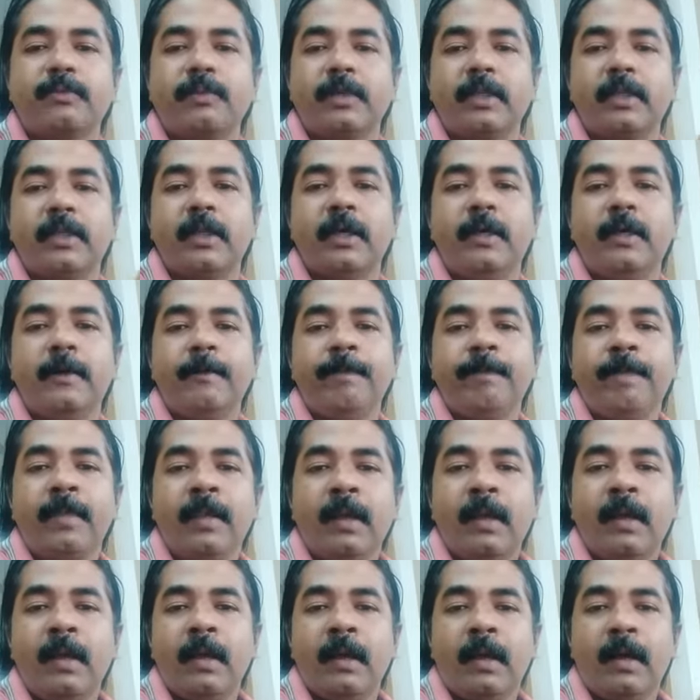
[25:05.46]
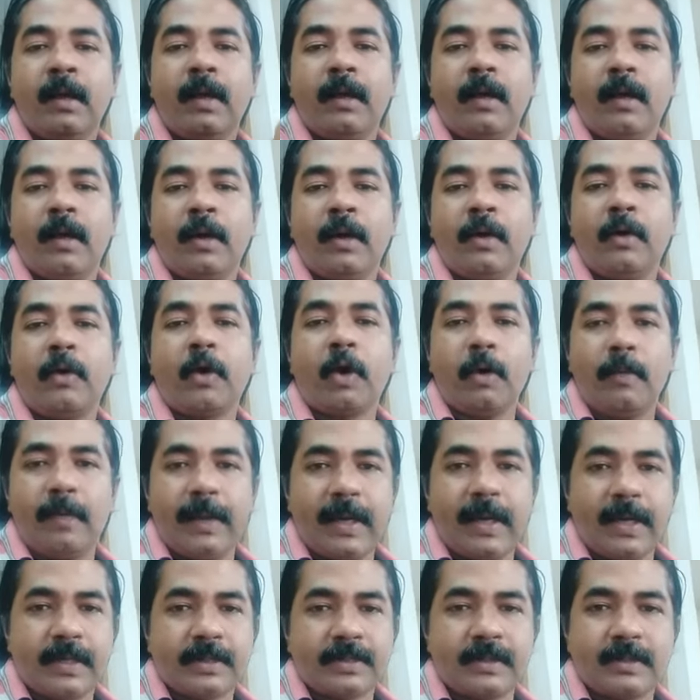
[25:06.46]
with the
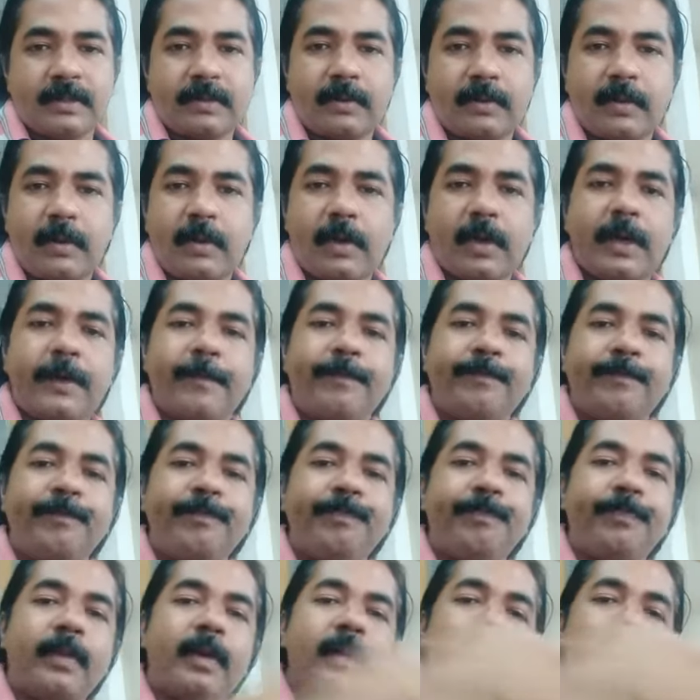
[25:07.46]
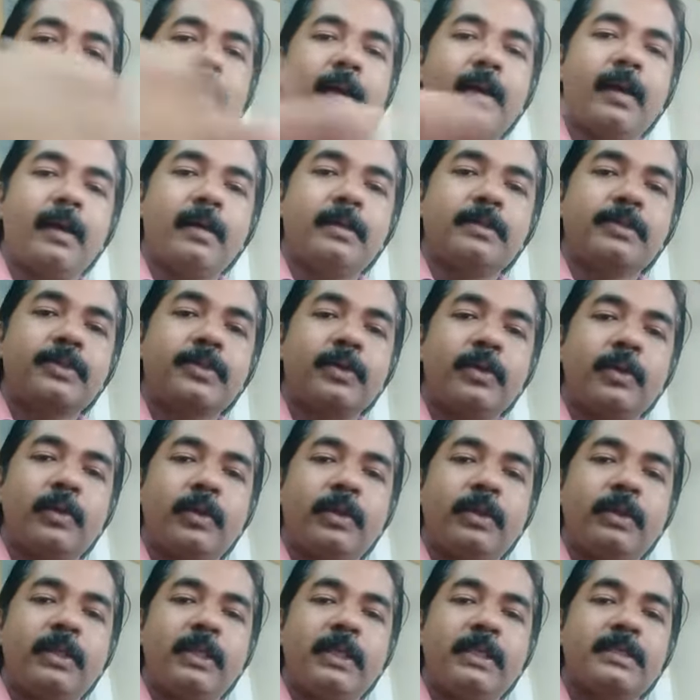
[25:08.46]
drawbacks. Okay,
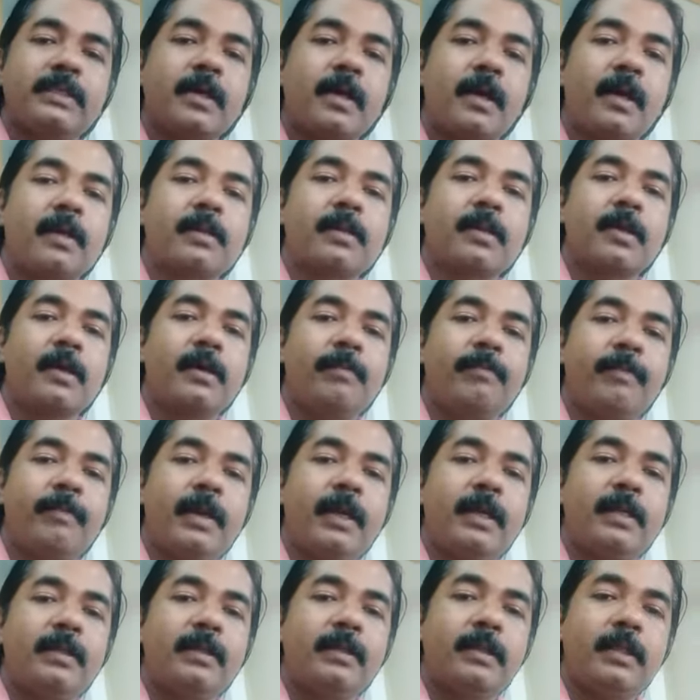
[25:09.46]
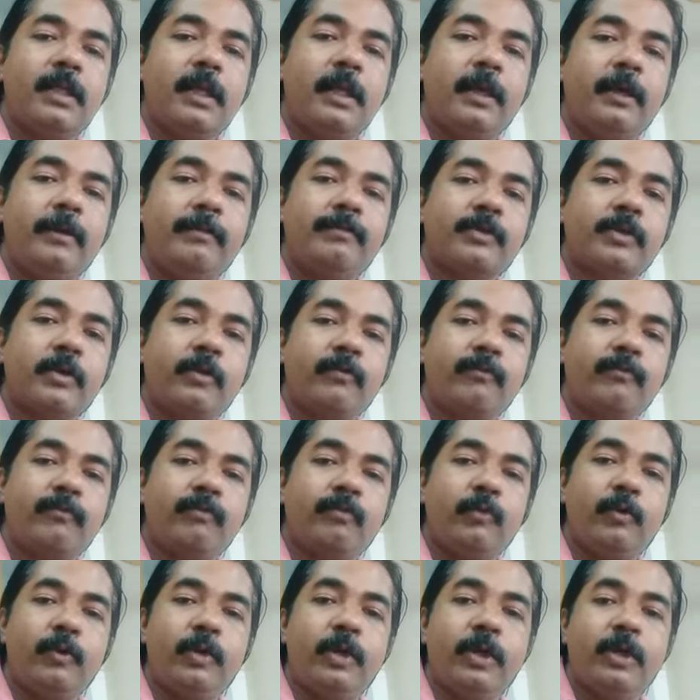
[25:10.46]
So these are the main themes of
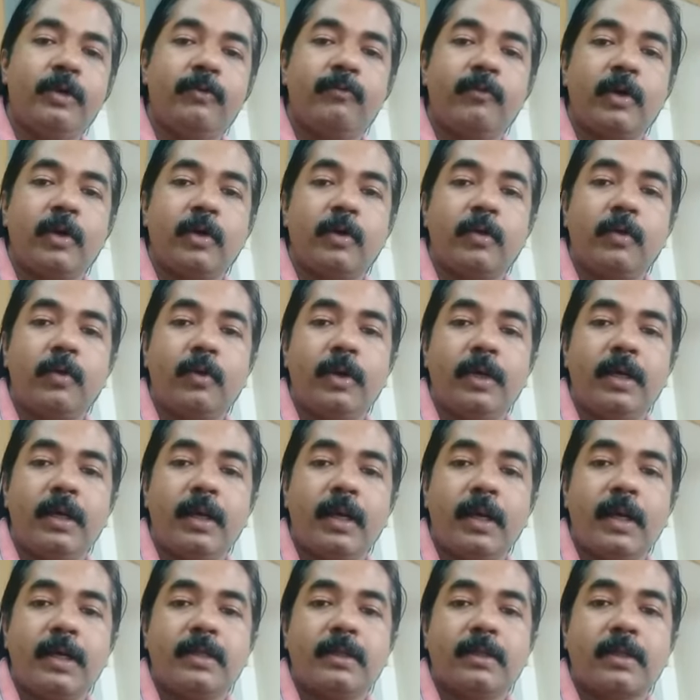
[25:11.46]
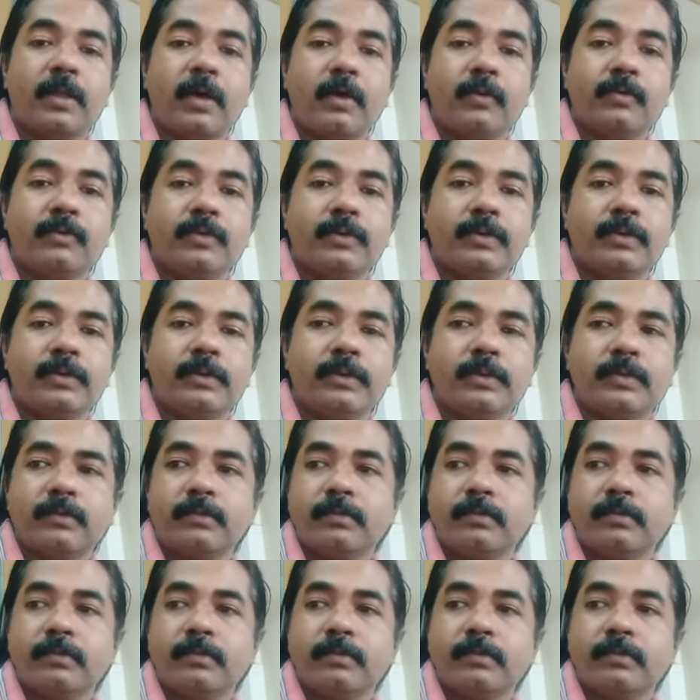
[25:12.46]
moon in Virgo in ninth house.